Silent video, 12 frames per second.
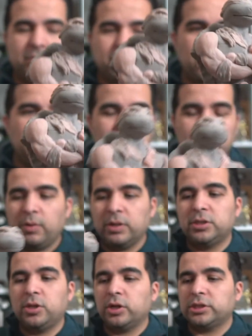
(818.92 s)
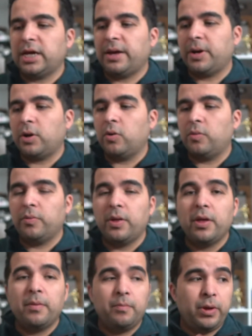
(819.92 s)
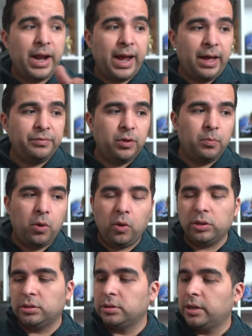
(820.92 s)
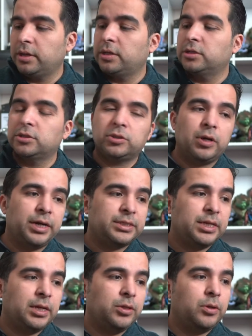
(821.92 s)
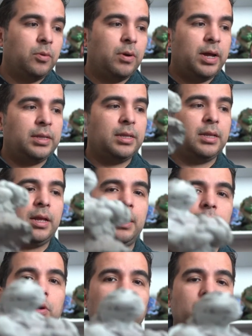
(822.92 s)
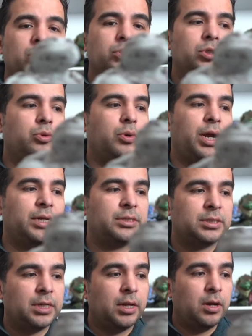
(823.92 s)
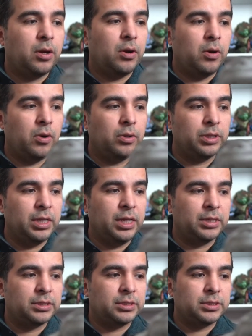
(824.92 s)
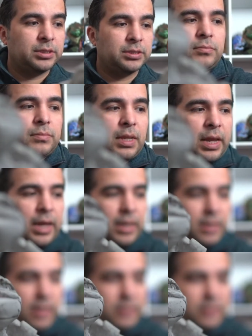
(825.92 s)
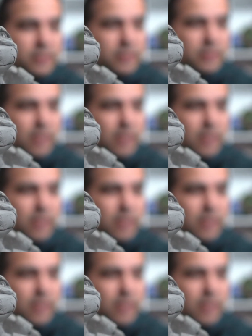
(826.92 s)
well, that was a long time ago, but I have the mold, so I said, you know what, I'm gonna use the rest on this. And this is